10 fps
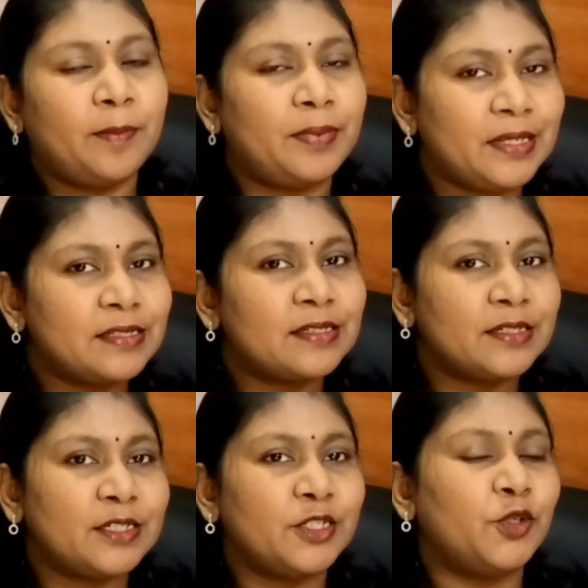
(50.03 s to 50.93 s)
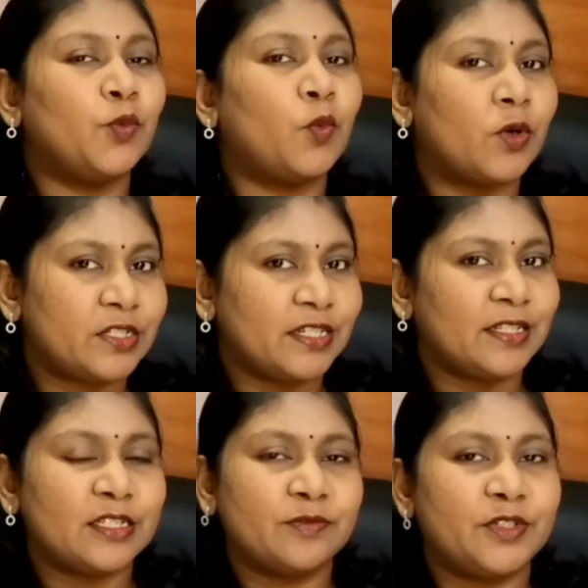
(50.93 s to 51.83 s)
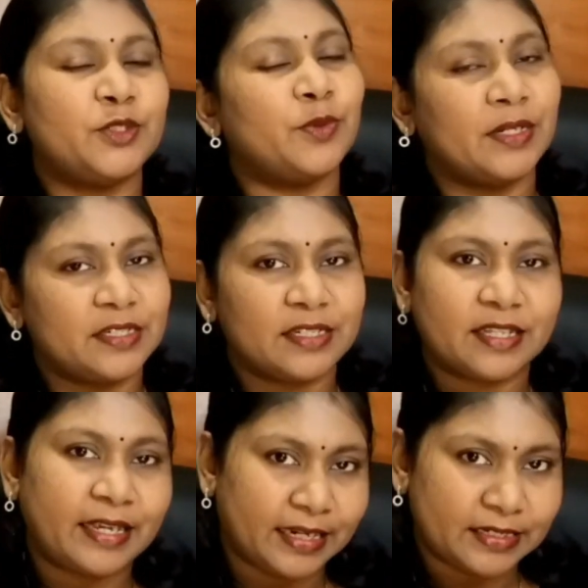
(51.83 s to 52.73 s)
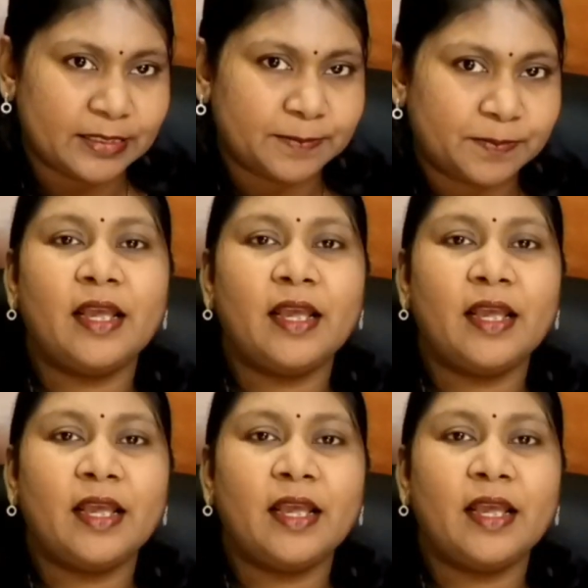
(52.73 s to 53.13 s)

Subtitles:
please continue watching this video until the end.